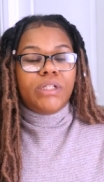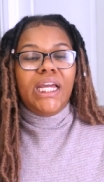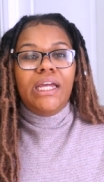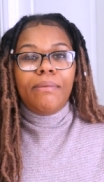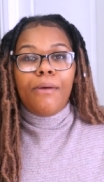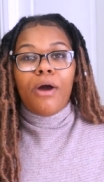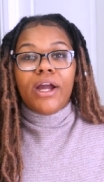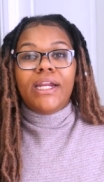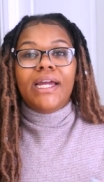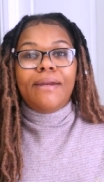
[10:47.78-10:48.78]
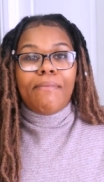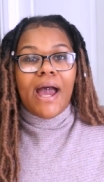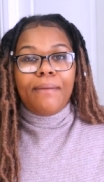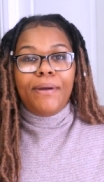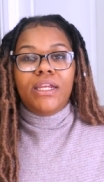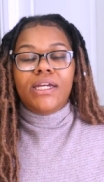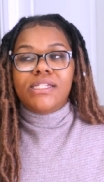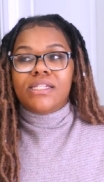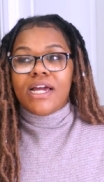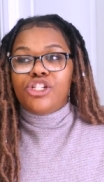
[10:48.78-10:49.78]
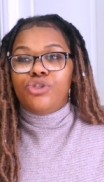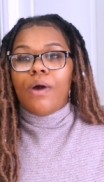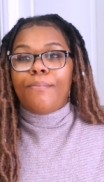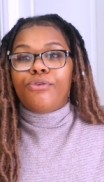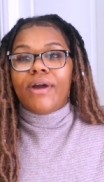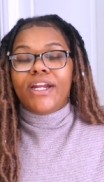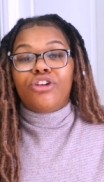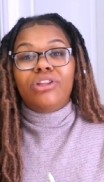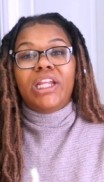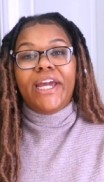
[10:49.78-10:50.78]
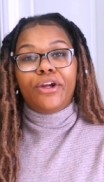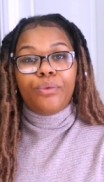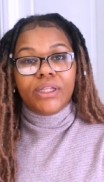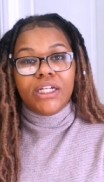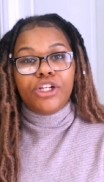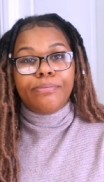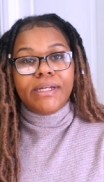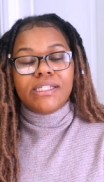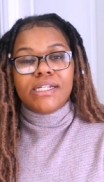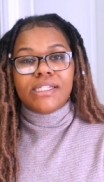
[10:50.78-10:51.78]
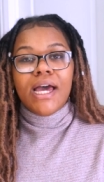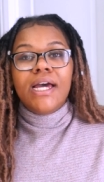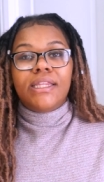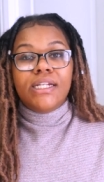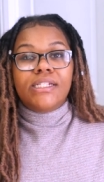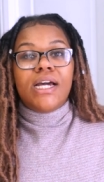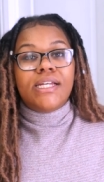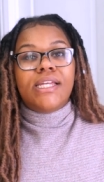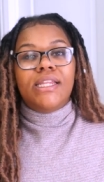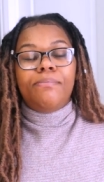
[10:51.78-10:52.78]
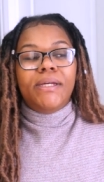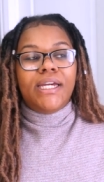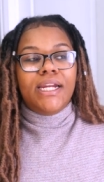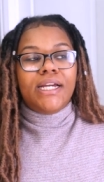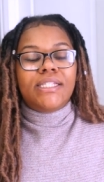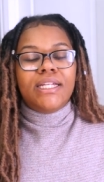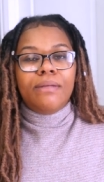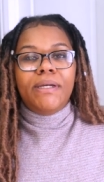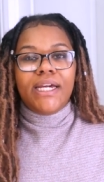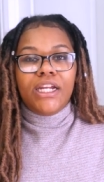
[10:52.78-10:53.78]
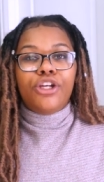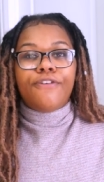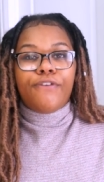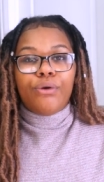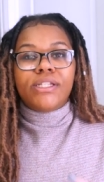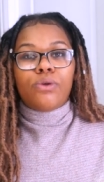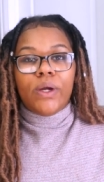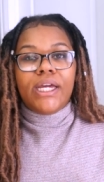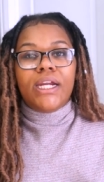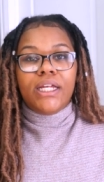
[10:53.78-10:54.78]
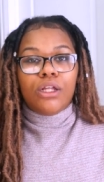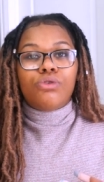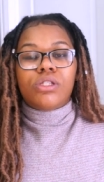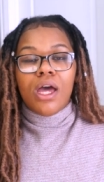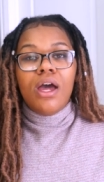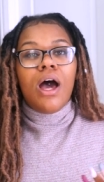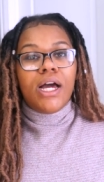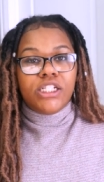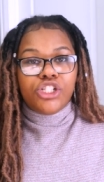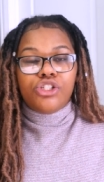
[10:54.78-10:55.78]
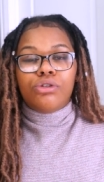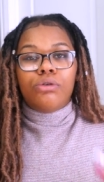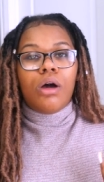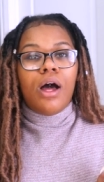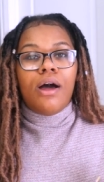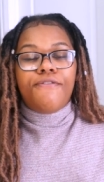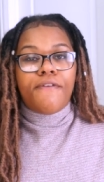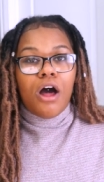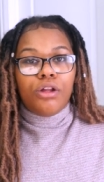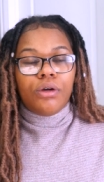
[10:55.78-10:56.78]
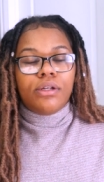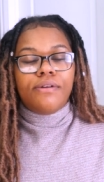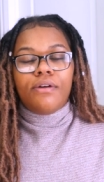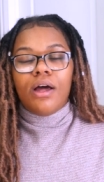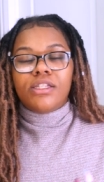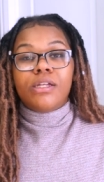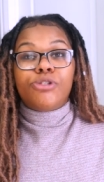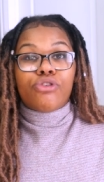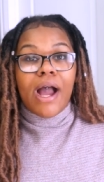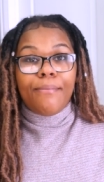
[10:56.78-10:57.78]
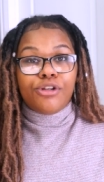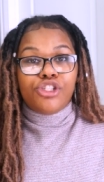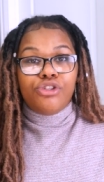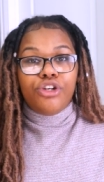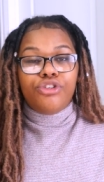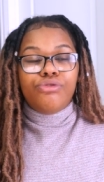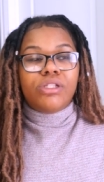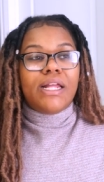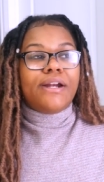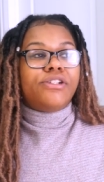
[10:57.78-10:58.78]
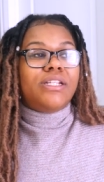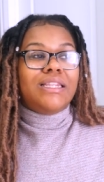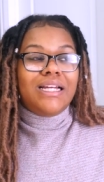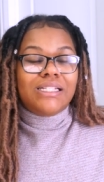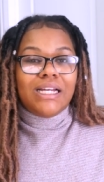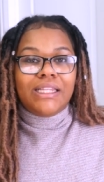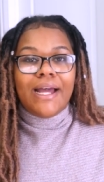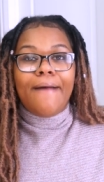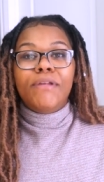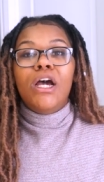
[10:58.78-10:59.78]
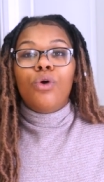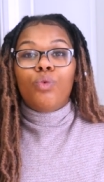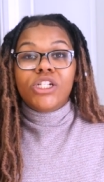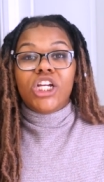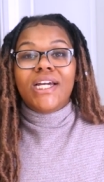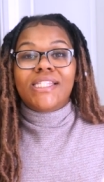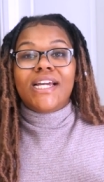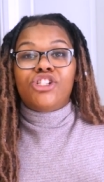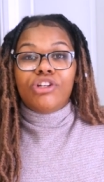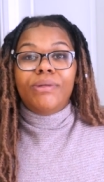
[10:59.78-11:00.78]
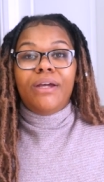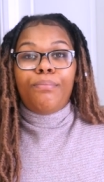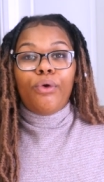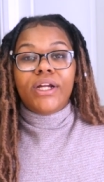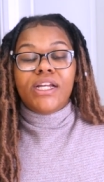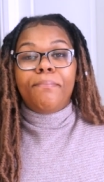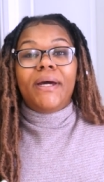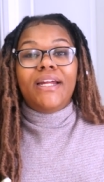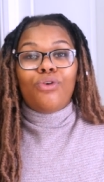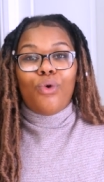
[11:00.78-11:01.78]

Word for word: Email marketing, in my opinion, sets you up greater later within your business than it does in the beginning. Because in the beginning, you're focused on getting those additional uh, follow subscribers to your newsletters and things like that, which is extremely important. But in